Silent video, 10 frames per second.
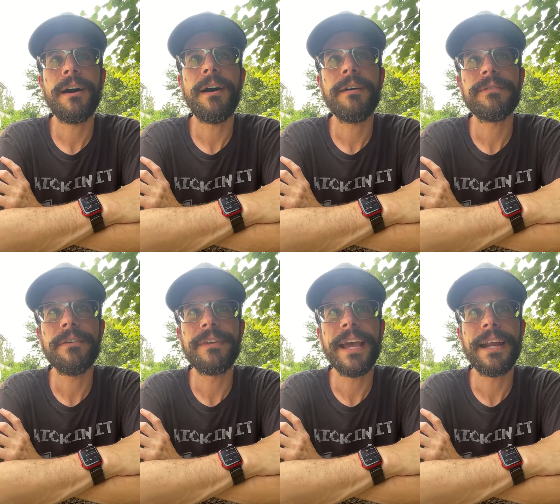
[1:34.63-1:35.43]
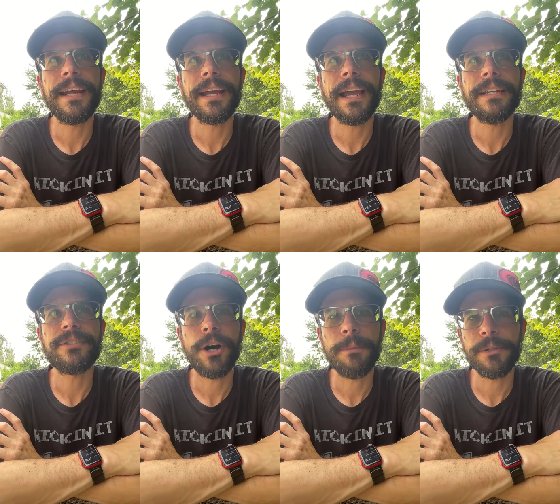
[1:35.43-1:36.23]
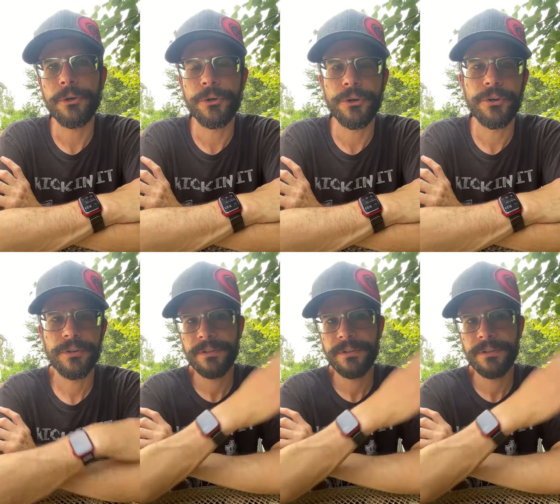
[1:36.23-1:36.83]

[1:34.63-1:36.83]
off of getting a top loader.